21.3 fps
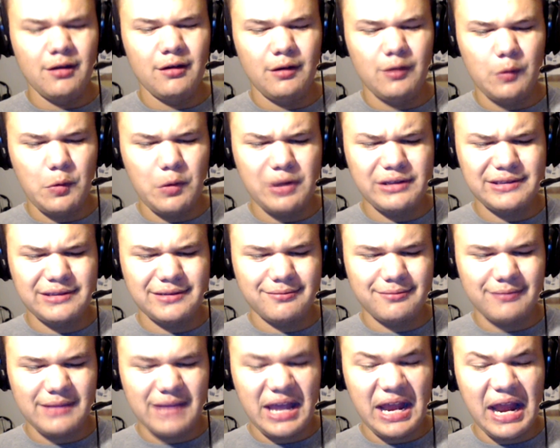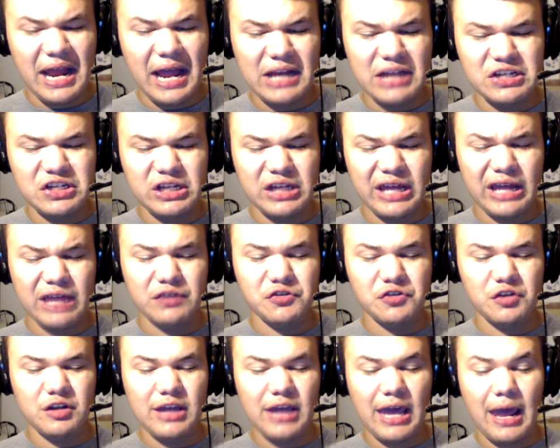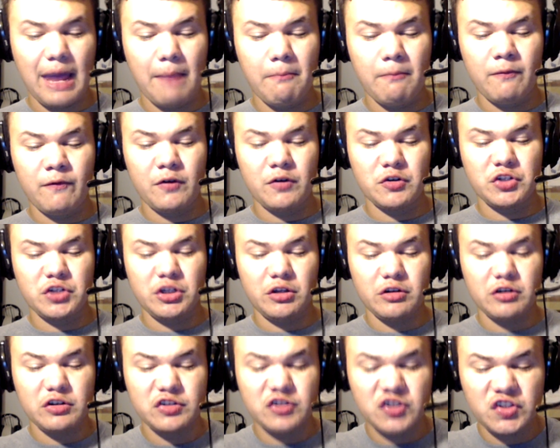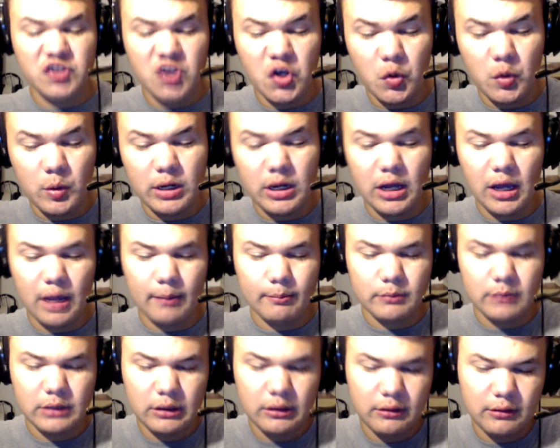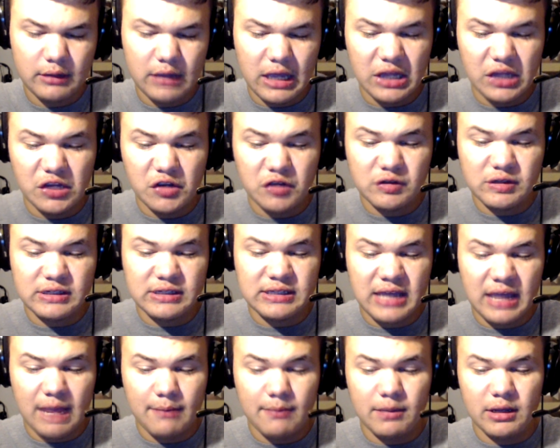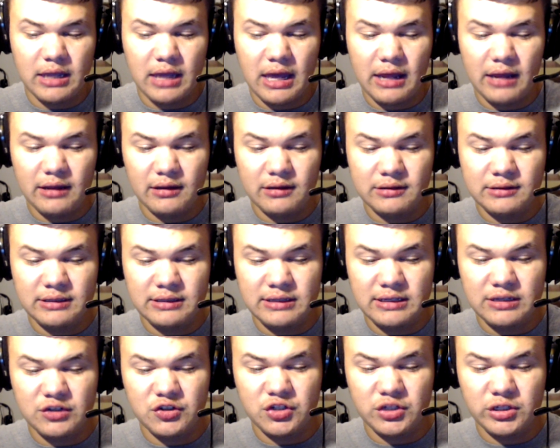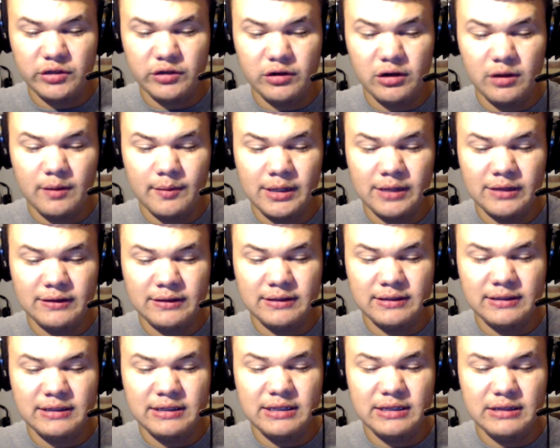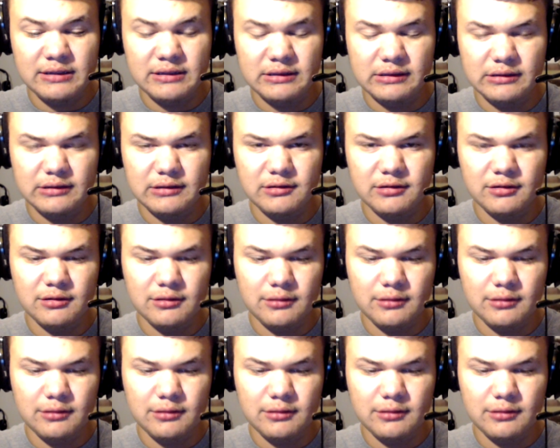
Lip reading: What? An educational game for children 2 and up. It uses game mechanics to teach children about the seasons.